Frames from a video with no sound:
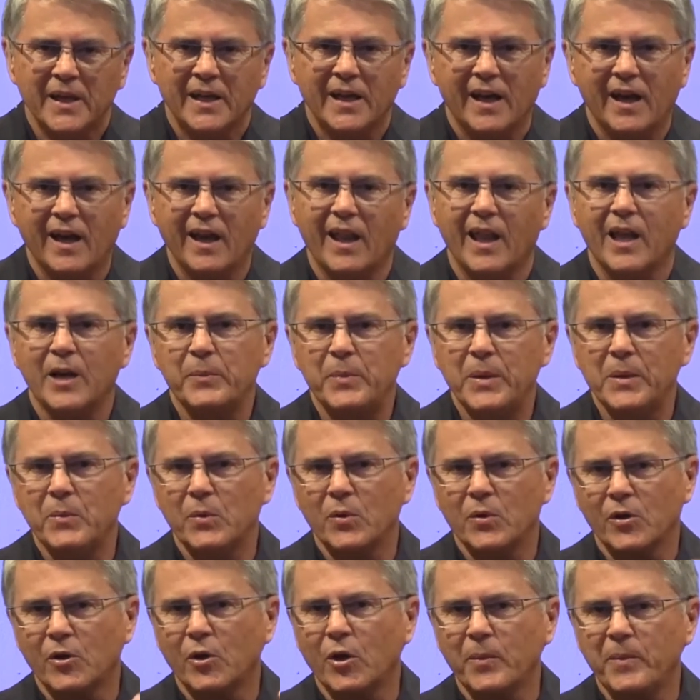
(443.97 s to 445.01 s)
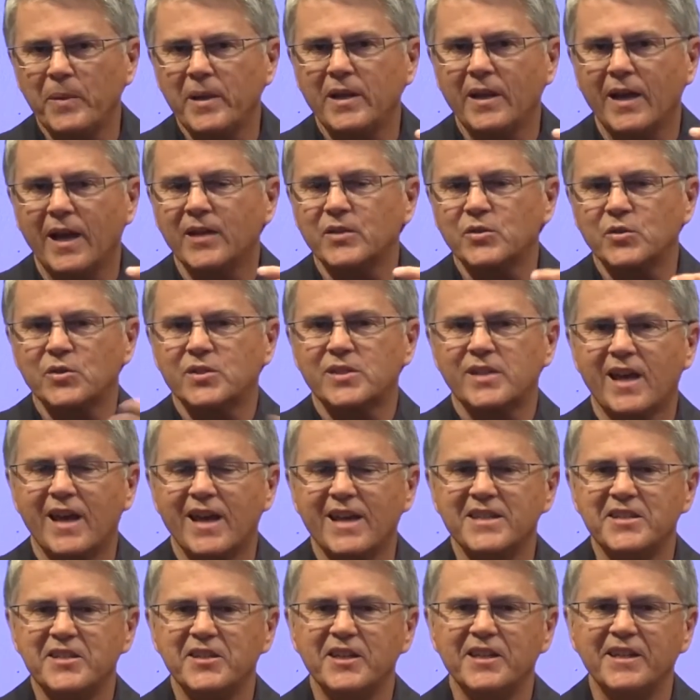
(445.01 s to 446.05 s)
a lot of people are going to be
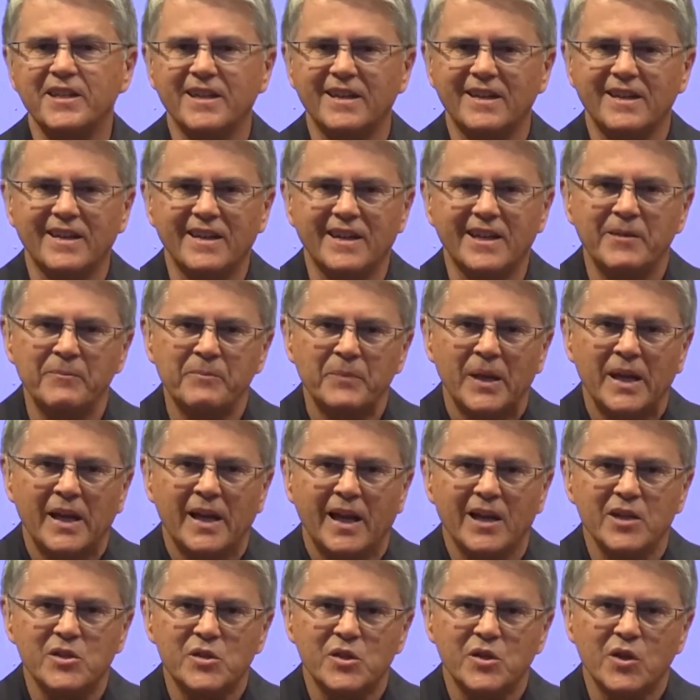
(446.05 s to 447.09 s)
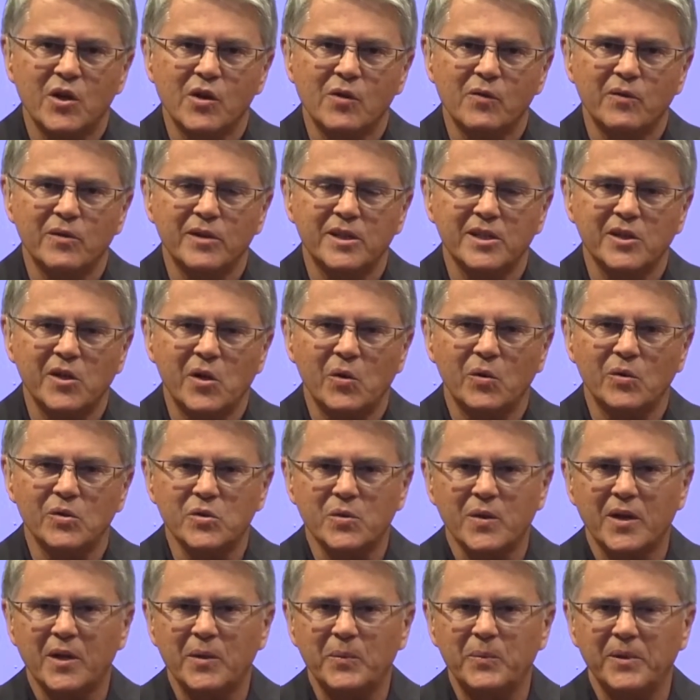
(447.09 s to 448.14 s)
exercising uh, I used to go over to Gold's
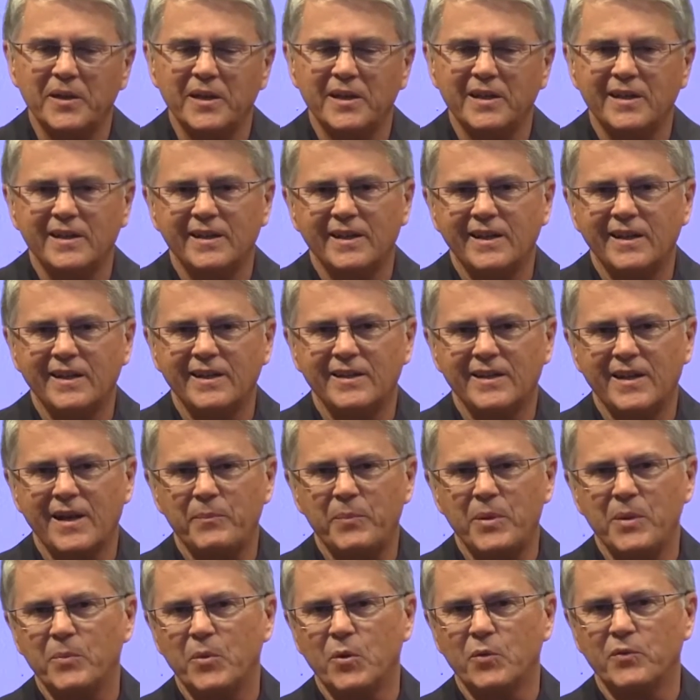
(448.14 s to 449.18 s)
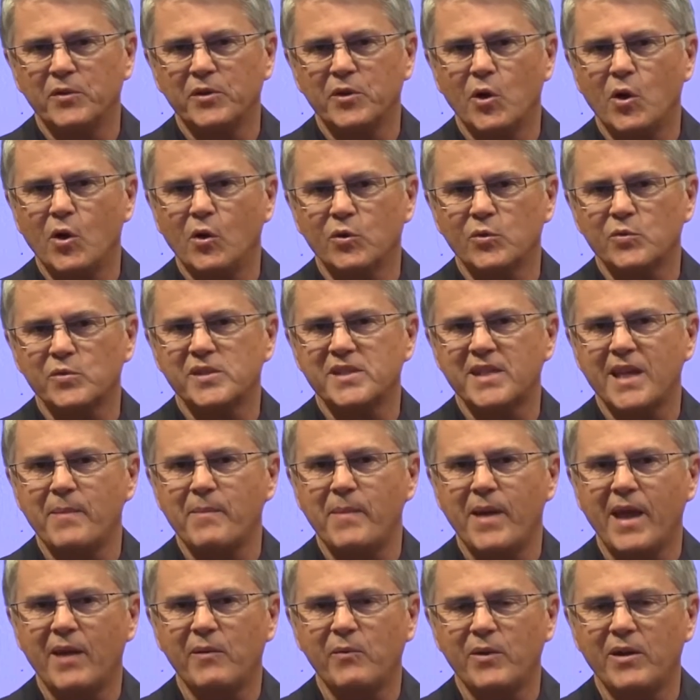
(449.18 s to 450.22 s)
quite a bit, and uh, the, got people over Gold's would say,
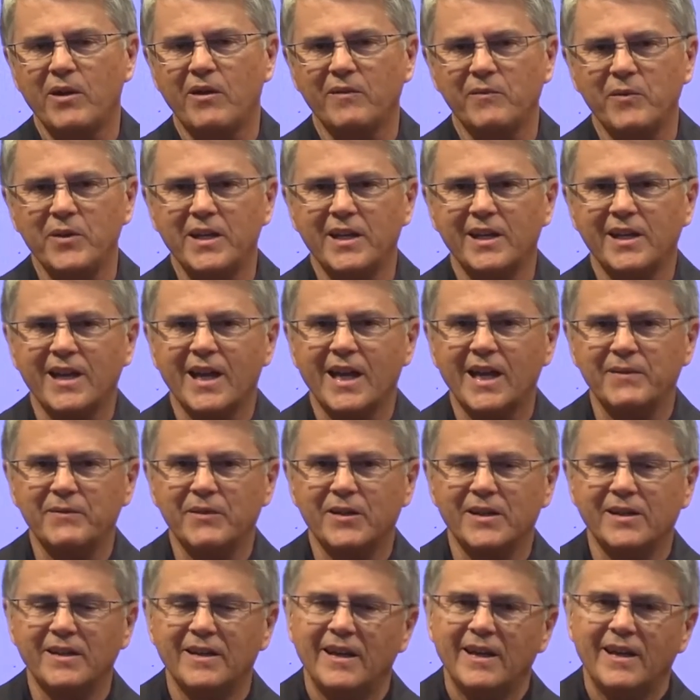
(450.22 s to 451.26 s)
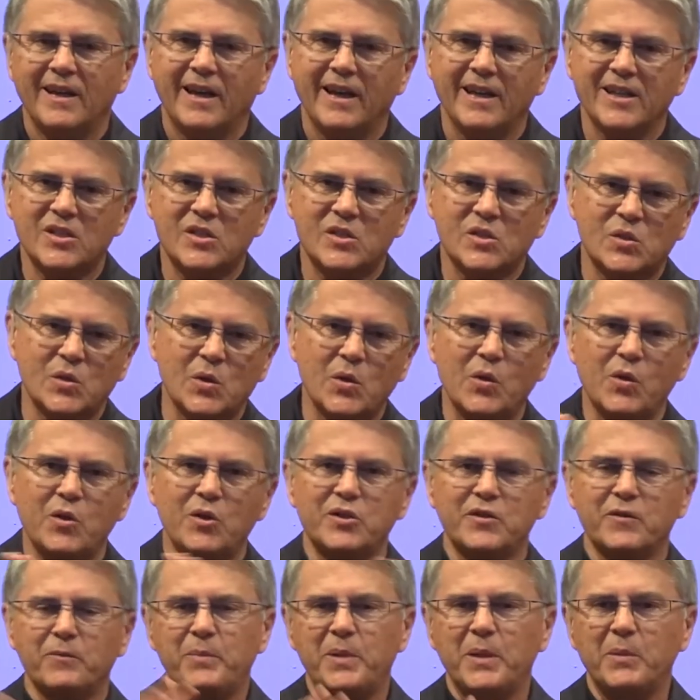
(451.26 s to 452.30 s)
man, we, we get a kind of a, a
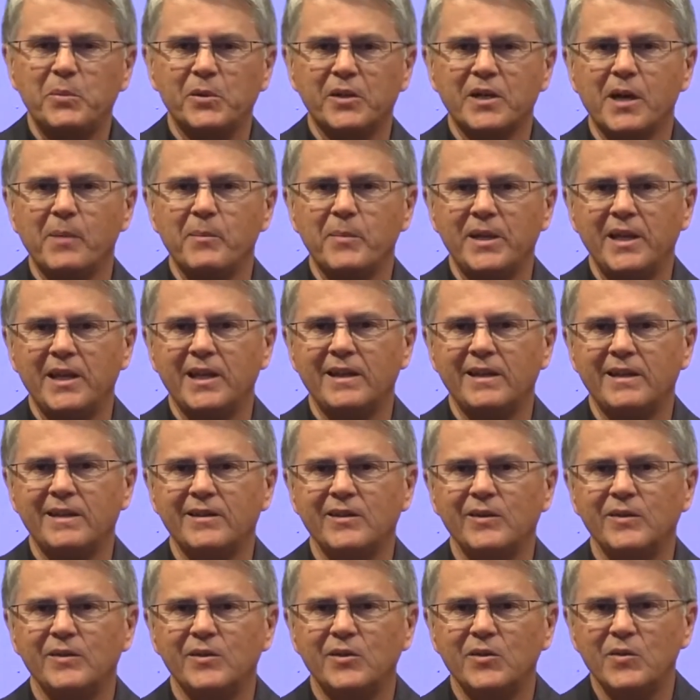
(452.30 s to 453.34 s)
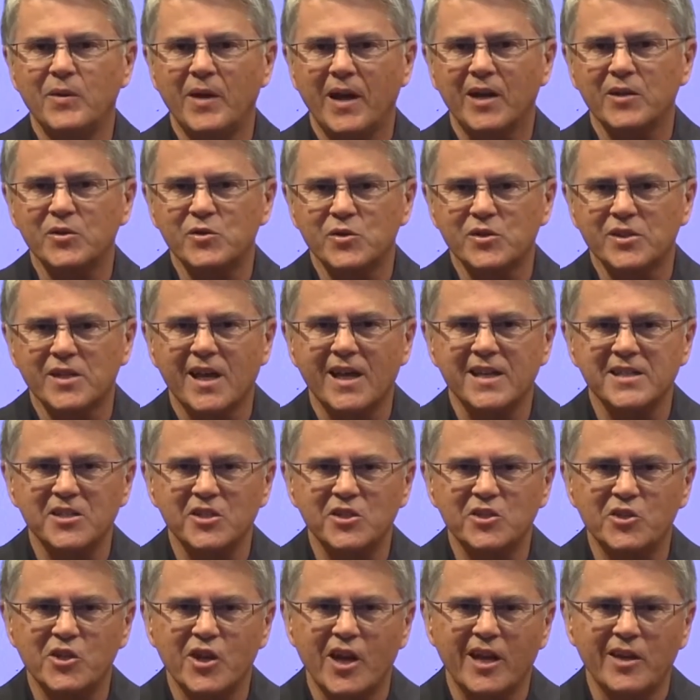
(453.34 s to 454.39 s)
surge of people coming in to, to exercise
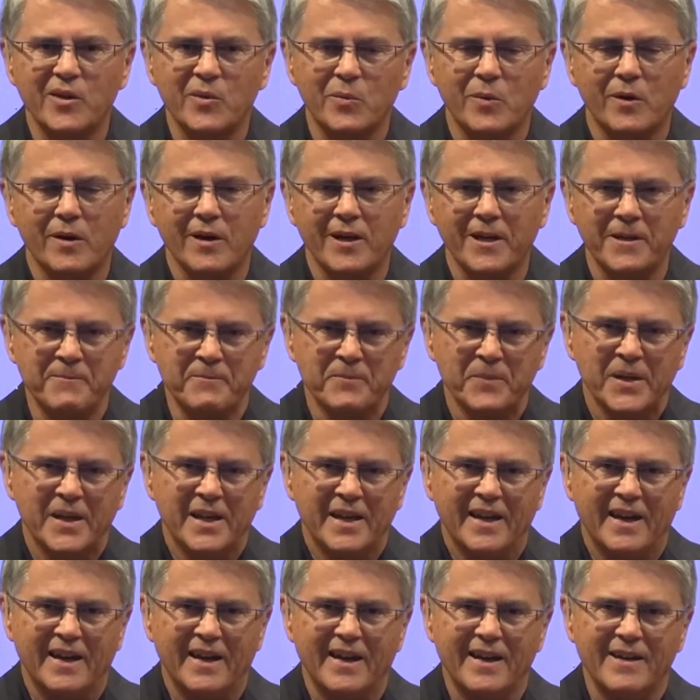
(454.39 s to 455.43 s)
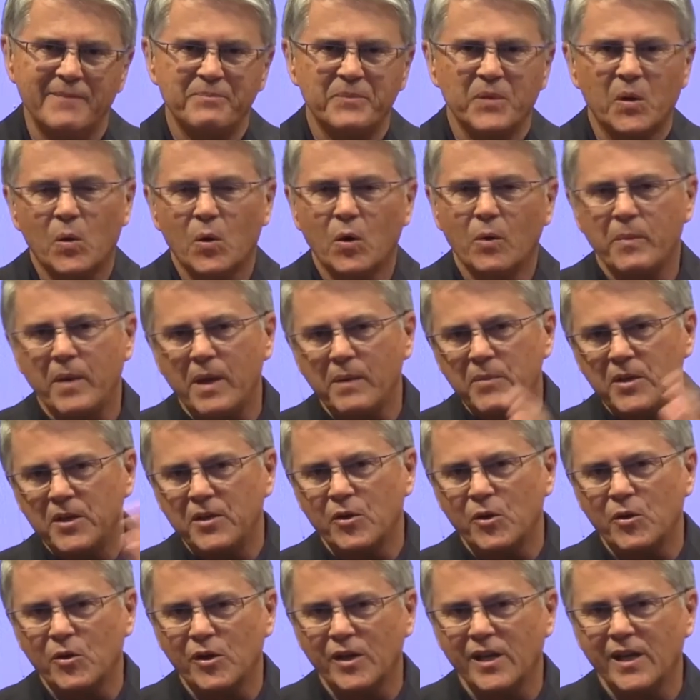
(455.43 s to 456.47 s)
in January, uh, or maybe
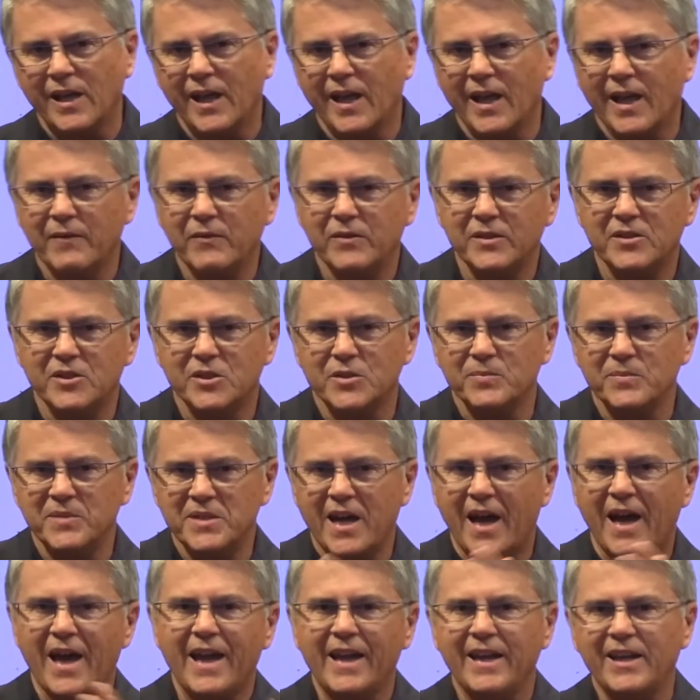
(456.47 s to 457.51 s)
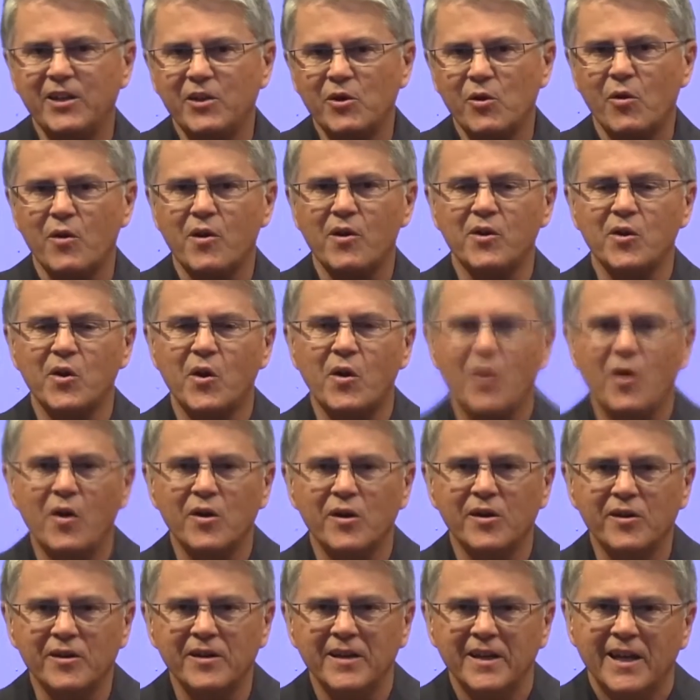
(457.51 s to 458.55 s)
you're going to have some dieting going
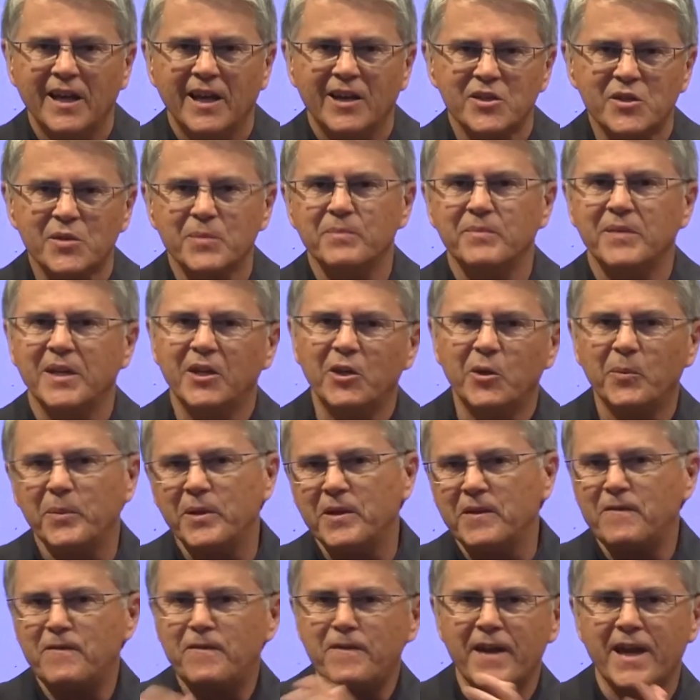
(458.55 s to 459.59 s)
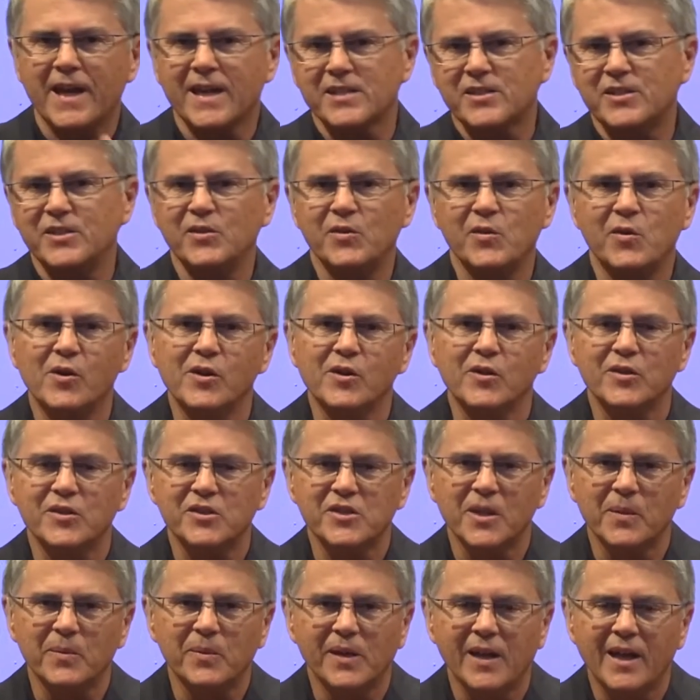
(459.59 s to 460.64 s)
on or some intermittent fasting going on,
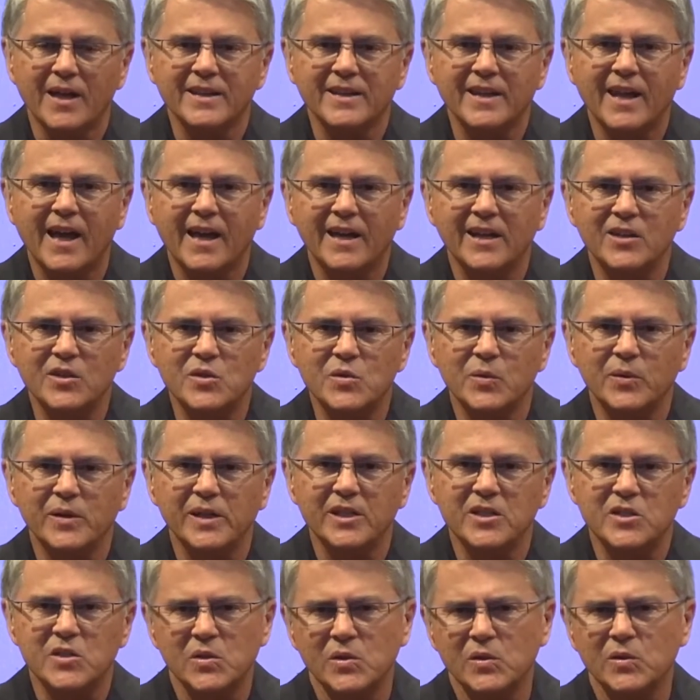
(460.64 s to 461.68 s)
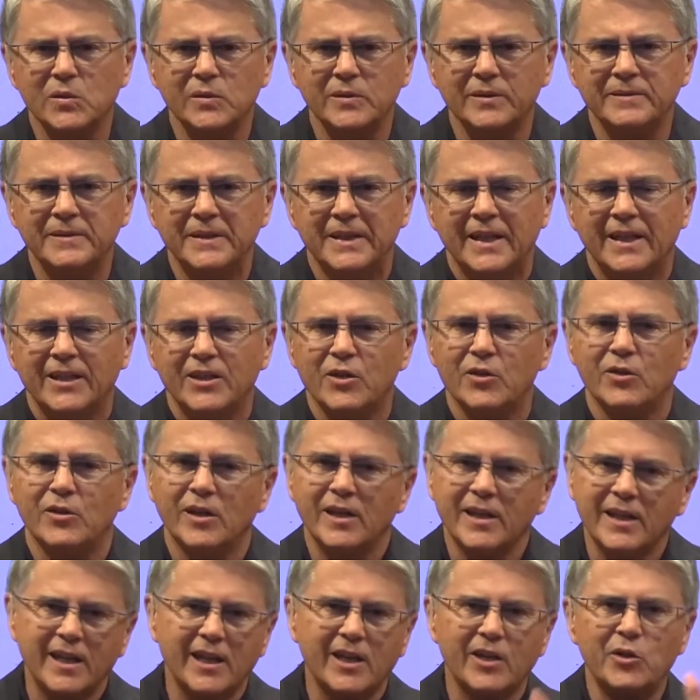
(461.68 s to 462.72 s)
something like that in 22, and you're going
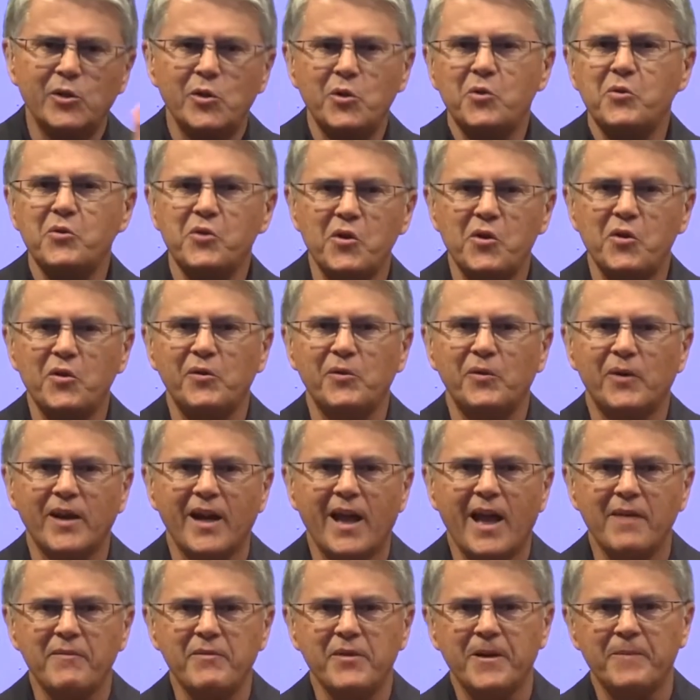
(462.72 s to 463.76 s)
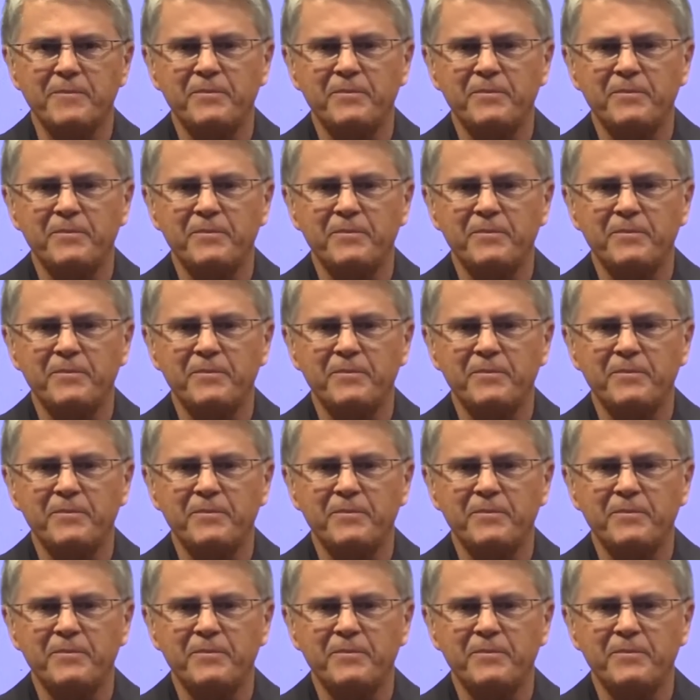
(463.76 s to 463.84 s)
to get a new you and what have you.